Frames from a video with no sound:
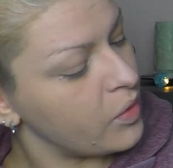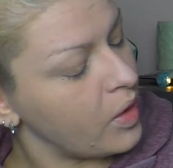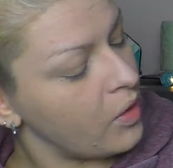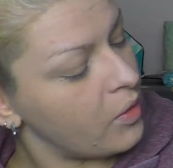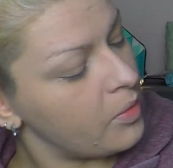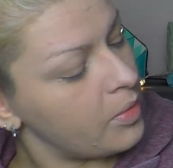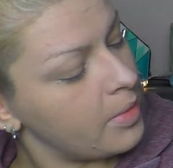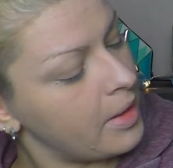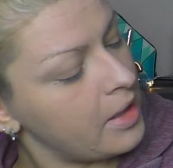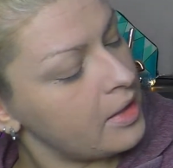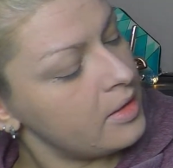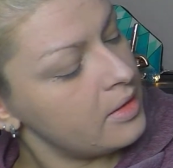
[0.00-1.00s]
brow
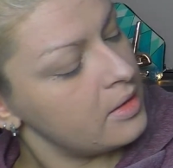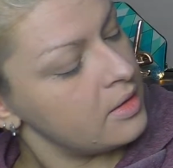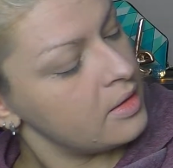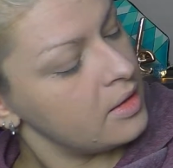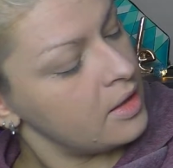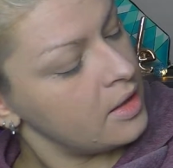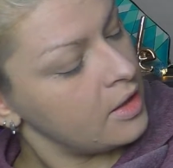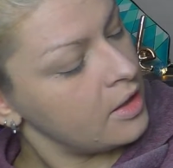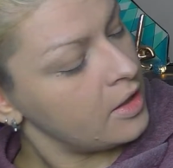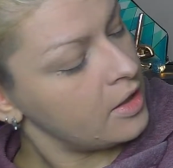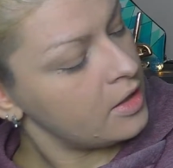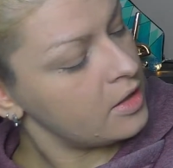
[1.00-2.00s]
pomade
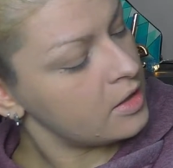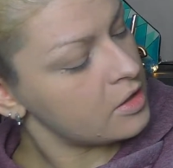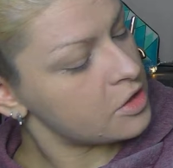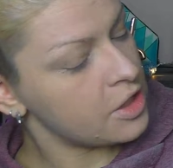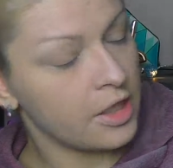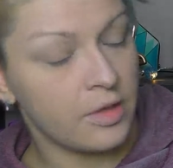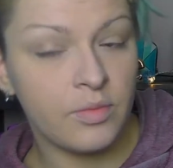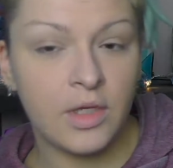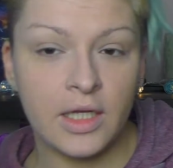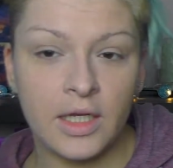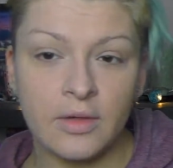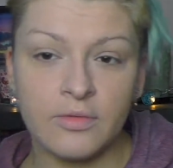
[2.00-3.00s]
in the shade
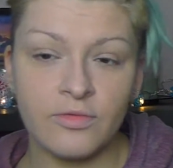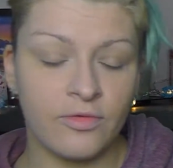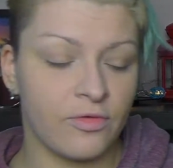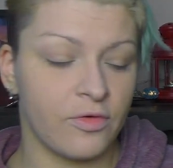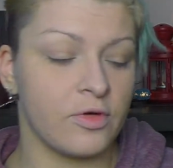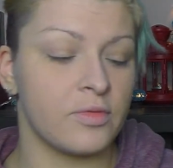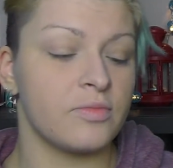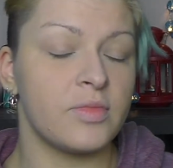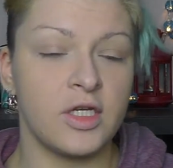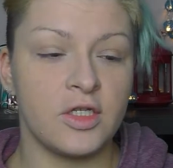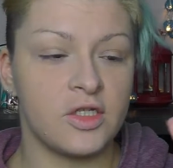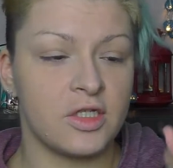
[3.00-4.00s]
Medium from
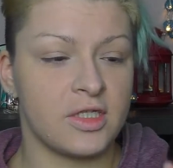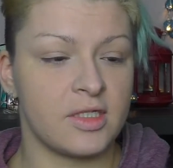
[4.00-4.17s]
BH